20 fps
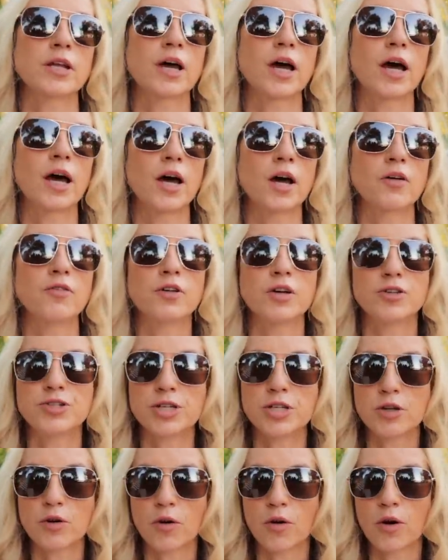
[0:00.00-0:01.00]
of
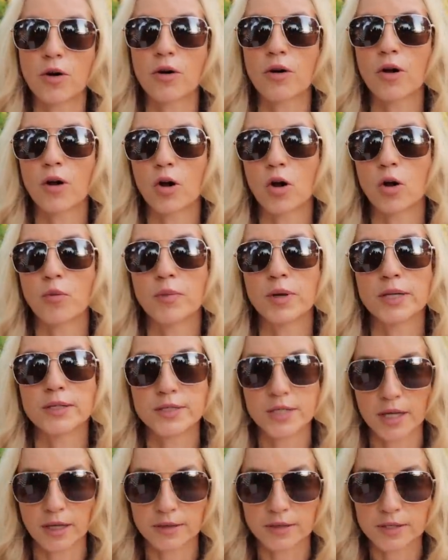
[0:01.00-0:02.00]
Dior Homme
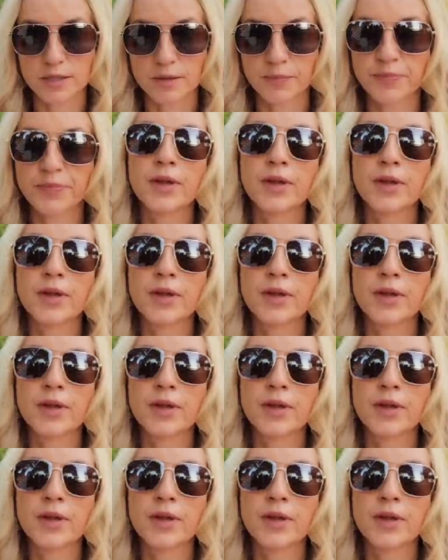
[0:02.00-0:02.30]
Intense.